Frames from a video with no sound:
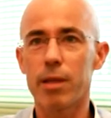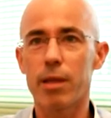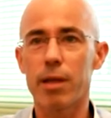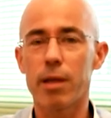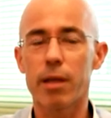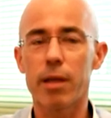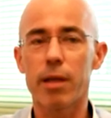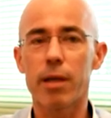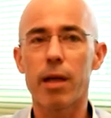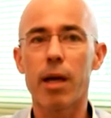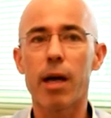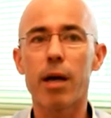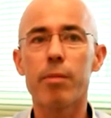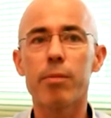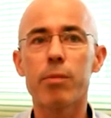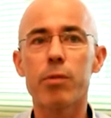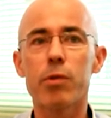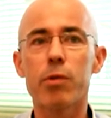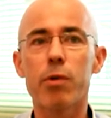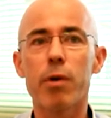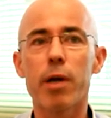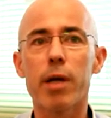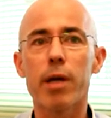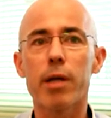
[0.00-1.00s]
Like, I'm
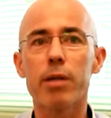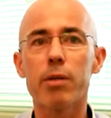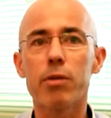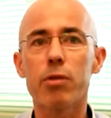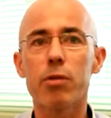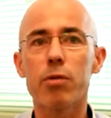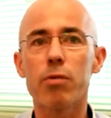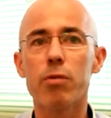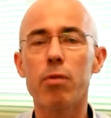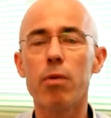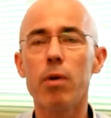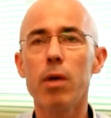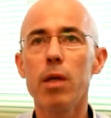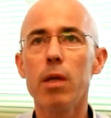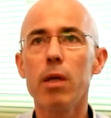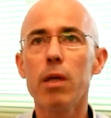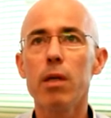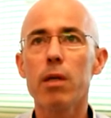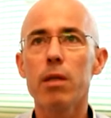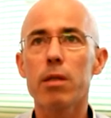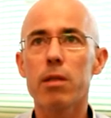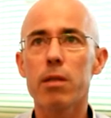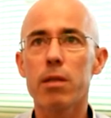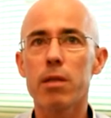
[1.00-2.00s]
trying to
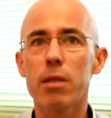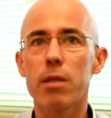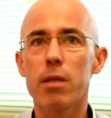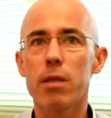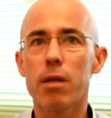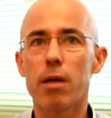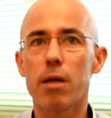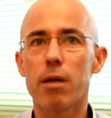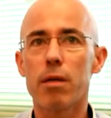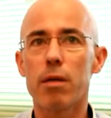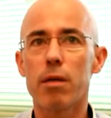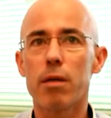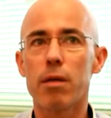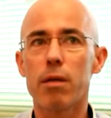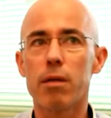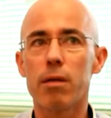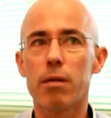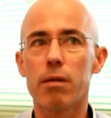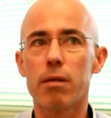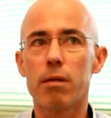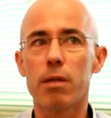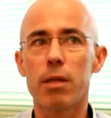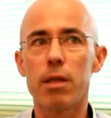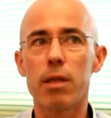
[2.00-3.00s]
see
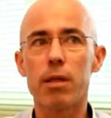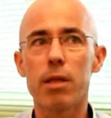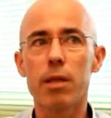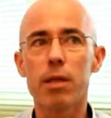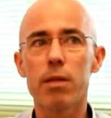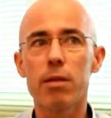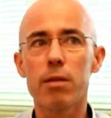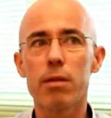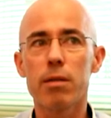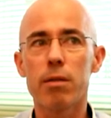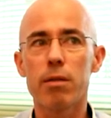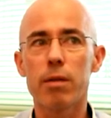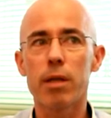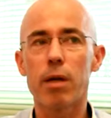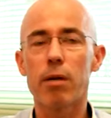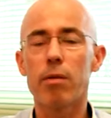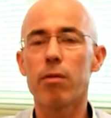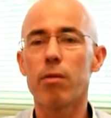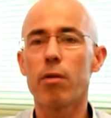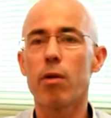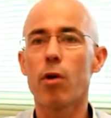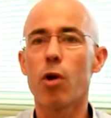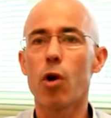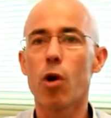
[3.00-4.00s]
in history on
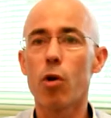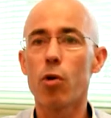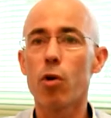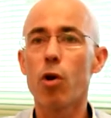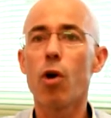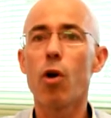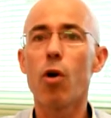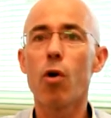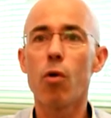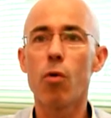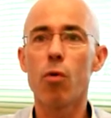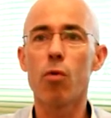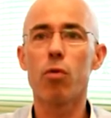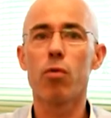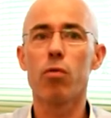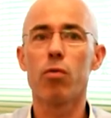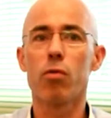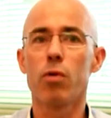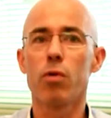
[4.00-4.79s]
the long haul,